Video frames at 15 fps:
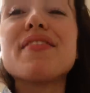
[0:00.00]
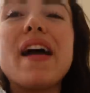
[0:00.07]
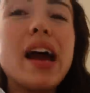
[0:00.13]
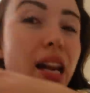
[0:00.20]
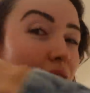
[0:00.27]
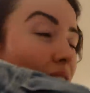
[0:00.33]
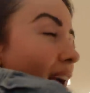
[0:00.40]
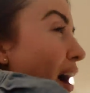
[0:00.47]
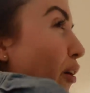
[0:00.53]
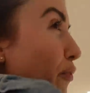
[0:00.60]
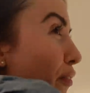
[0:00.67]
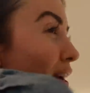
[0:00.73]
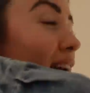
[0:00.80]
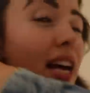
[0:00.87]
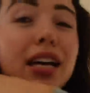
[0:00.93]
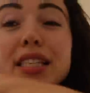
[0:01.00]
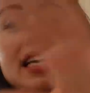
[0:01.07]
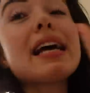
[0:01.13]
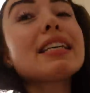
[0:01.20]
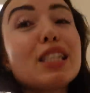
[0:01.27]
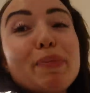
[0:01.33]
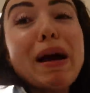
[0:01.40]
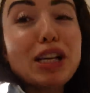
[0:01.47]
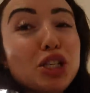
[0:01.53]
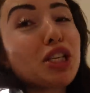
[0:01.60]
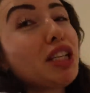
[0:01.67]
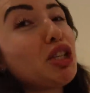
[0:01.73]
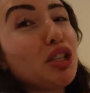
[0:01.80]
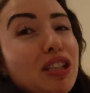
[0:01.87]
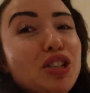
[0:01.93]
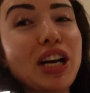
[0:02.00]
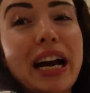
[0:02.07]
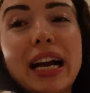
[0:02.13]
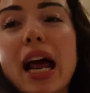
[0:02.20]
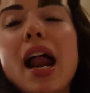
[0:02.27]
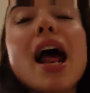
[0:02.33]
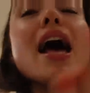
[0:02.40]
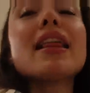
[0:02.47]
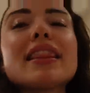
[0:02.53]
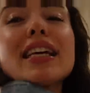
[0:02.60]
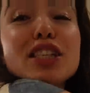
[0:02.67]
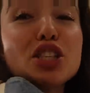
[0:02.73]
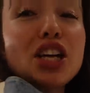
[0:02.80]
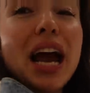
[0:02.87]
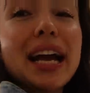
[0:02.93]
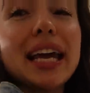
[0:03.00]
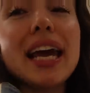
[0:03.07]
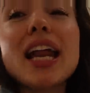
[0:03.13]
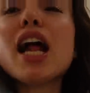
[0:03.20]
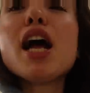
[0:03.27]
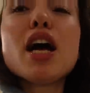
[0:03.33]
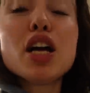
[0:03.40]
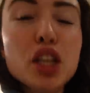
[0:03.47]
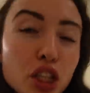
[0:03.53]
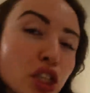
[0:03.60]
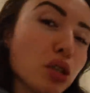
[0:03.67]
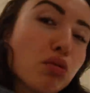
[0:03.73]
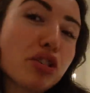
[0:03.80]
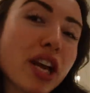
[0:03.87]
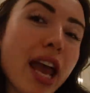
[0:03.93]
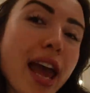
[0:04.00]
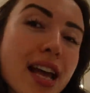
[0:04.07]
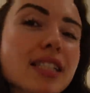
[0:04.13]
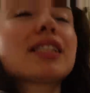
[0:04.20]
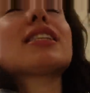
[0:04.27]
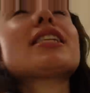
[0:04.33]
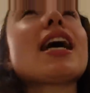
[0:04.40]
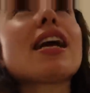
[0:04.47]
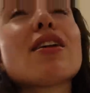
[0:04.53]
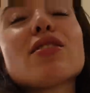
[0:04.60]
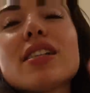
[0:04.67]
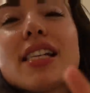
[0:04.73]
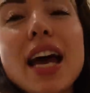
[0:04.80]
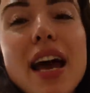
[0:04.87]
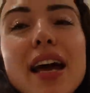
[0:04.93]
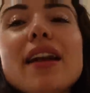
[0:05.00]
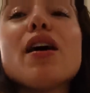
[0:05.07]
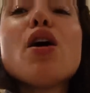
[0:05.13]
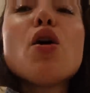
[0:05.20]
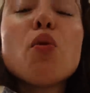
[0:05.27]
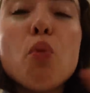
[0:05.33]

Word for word: fan of the outfit, especially the jean jacket. This jacket, huge hit, ten out of ten,